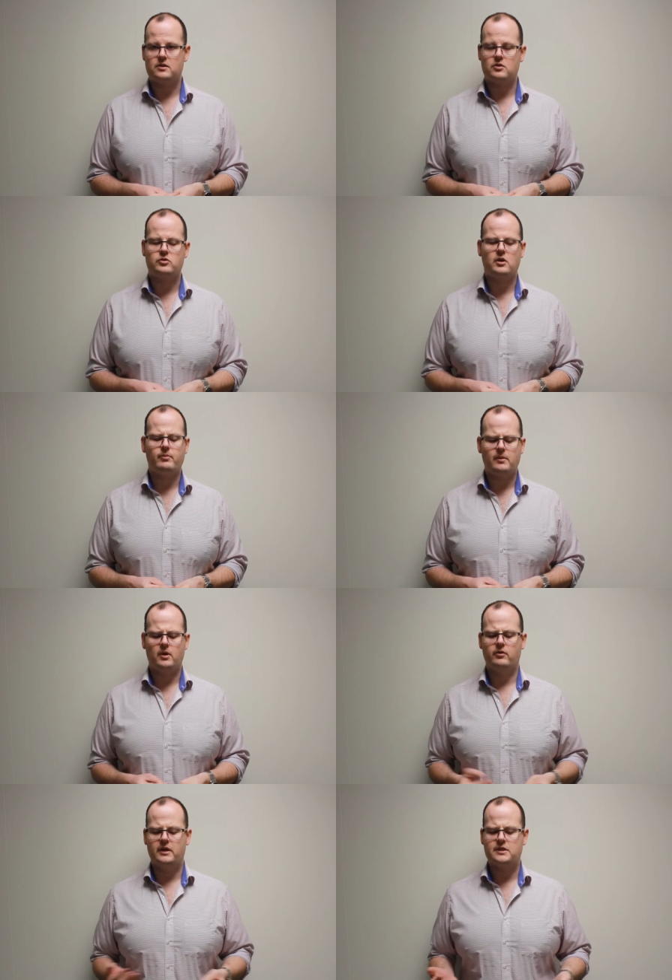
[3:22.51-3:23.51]
So some people
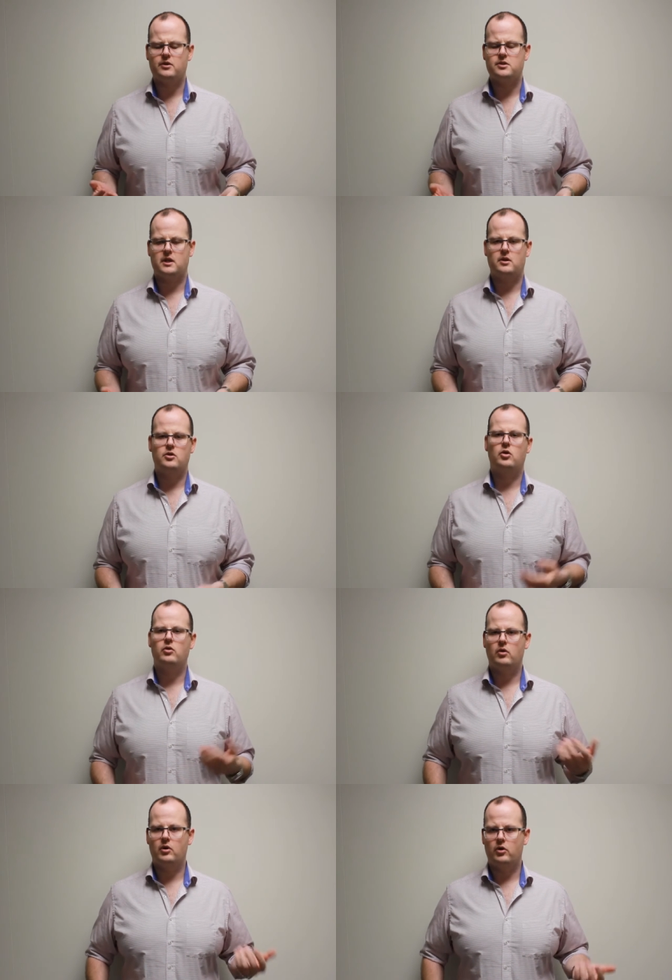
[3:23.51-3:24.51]
are researching
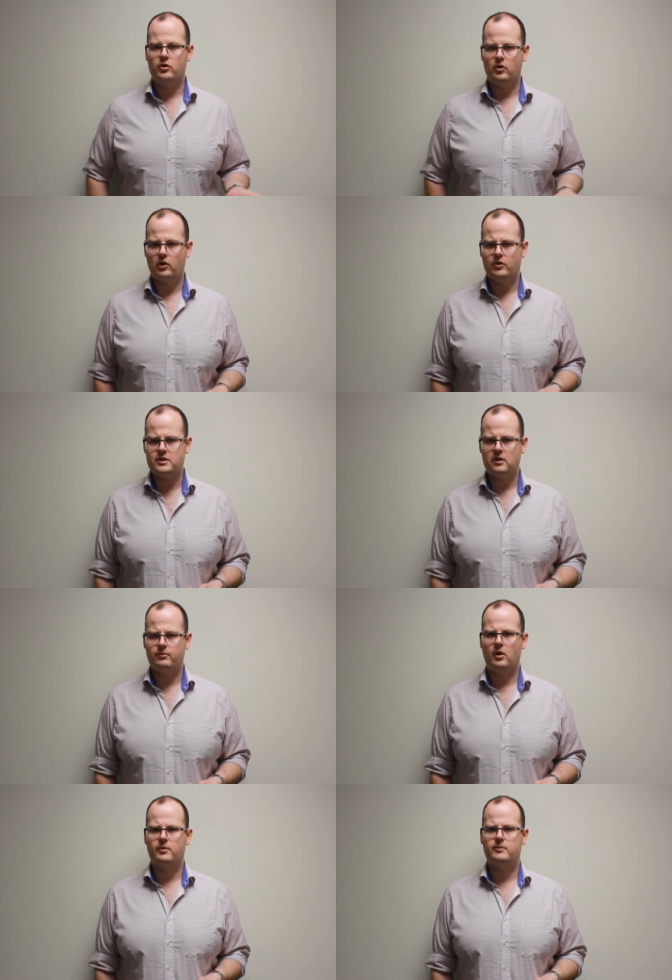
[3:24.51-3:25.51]
neurological
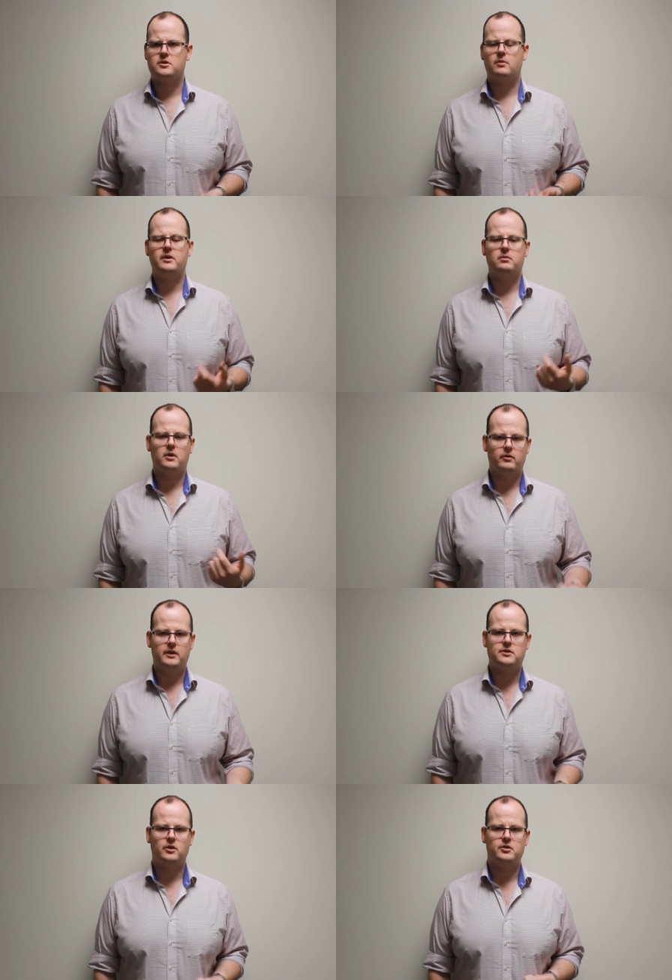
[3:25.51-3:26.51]
problems, some people are
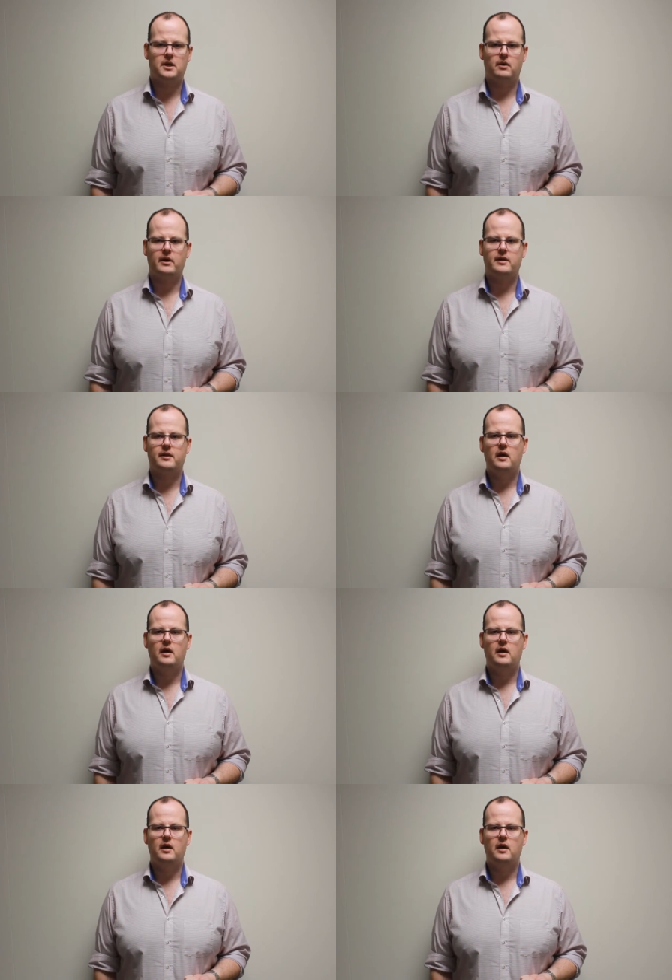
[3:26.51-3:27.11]
researching with